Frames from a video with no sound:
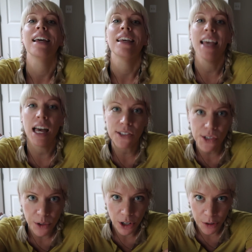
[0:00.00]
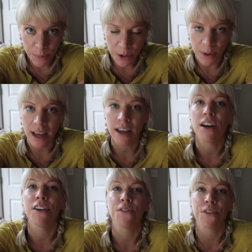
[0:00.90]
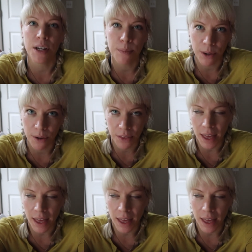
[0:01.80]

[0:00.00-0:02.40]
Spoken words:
Yes, you heard me right, a free booth.